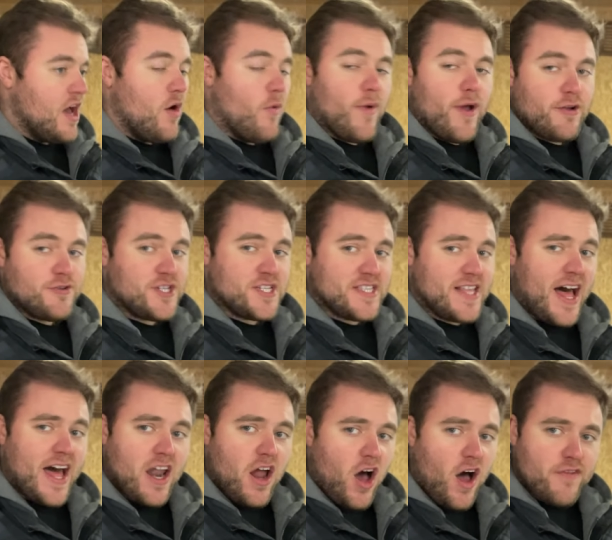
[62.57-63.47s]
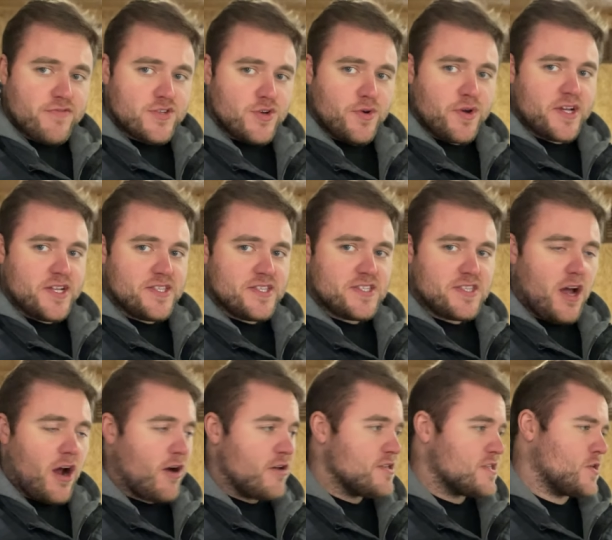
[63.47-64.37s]
We are just not off to a good
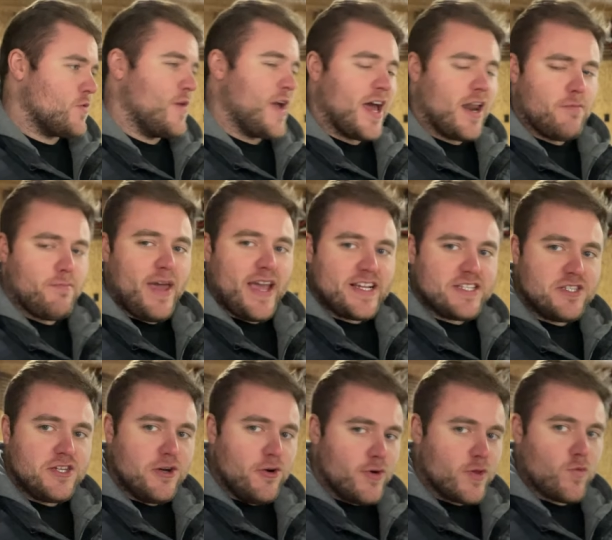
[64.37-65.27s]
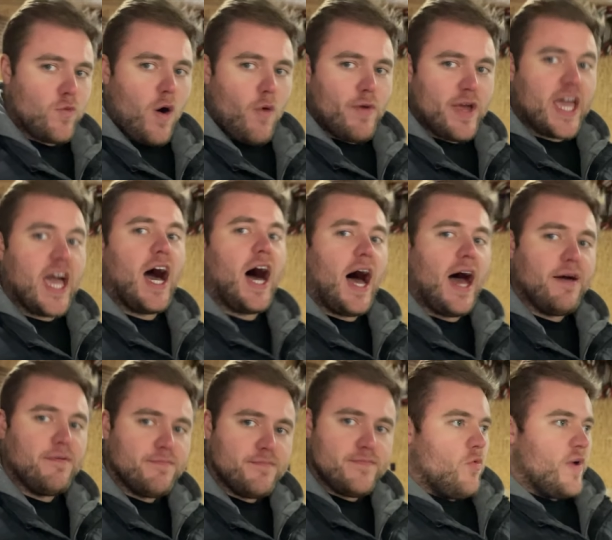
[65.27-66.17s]
start, so we got to make do with what we got.